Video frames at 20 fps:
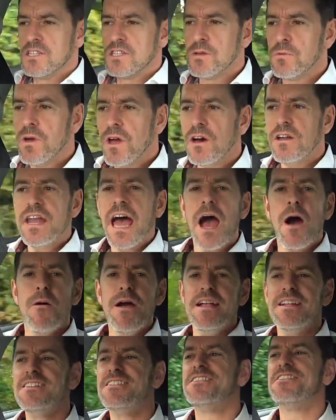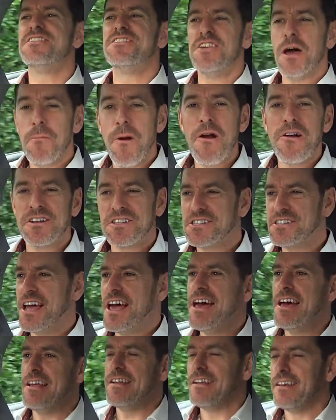We are now in
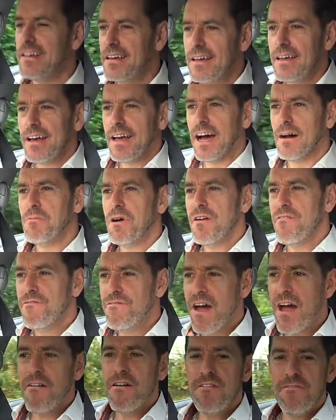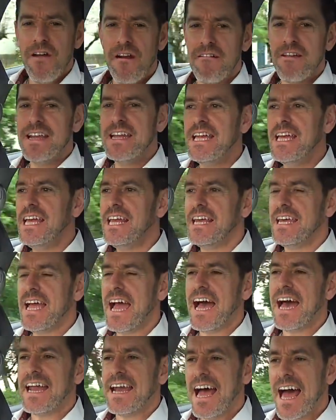Somerset, and we're very, very nearly
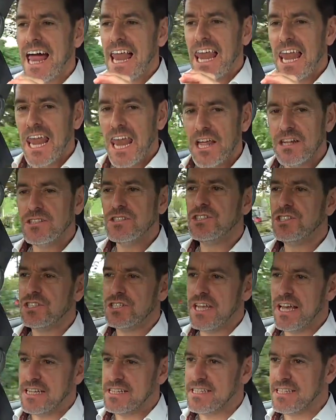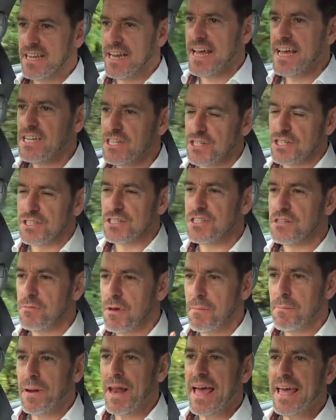at our lunch destination. So
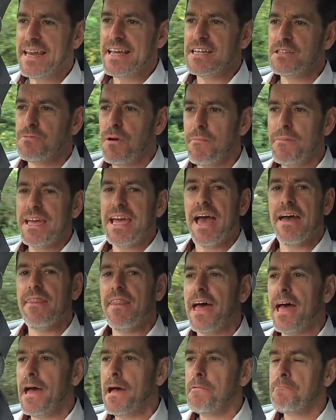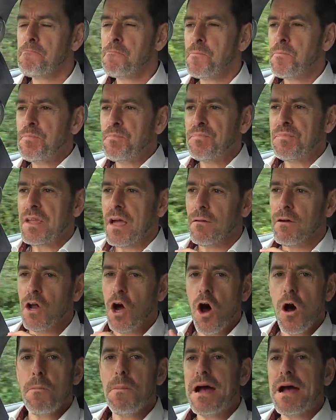my plan is, when we get there, I'm going to hop